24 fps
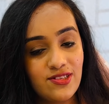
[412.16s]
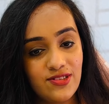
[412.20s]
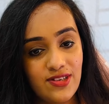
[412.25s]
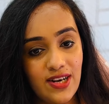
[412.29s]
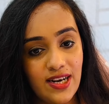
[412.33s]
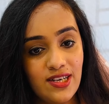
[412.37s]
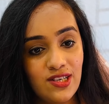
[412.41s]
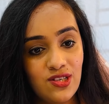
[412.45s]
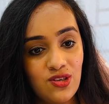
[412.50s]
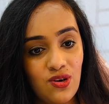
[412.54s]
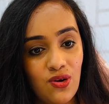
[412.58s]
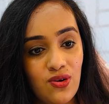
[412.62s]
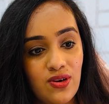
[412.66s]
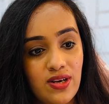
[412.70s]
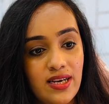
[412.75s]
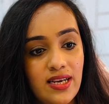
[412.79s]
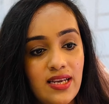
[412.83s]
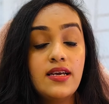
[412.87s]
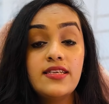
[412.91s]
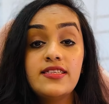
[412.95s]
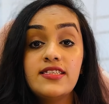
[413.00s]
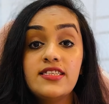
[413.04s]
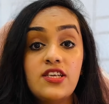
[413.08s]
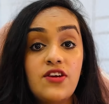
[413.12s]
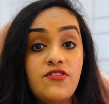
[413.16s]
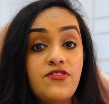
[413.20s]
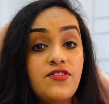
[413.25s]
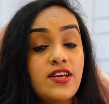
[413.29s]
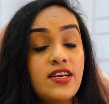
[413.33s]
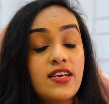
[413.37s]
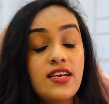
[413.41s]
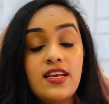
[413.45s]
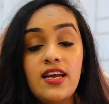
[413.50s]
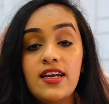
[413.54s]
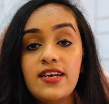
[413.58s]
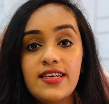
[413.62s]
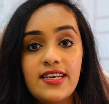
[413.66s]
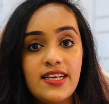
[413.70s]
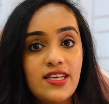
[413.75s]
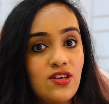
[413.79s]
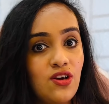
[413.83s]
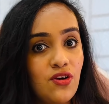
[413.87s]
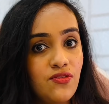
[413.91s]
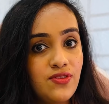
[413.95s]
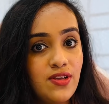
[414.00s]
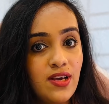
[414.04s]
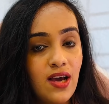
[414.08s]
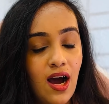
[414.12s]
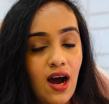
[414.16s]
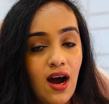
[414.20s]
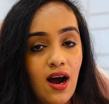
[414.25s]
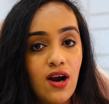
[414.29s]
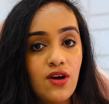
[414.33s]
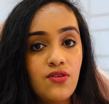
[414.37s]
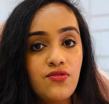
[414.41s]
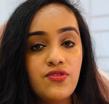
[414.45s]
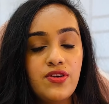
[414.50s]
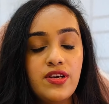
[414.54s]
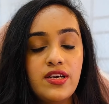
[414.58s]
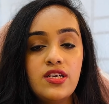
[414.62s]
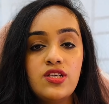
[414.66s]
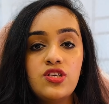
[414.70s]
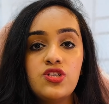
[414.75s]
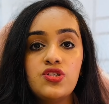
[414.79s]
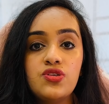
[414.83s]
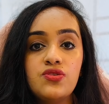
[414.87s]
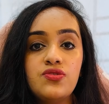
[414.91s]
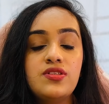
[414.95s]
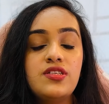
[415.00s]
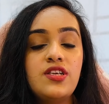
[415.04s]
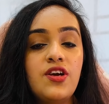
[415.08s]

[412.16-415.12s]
trend only. It's definitely a need of the hour. We should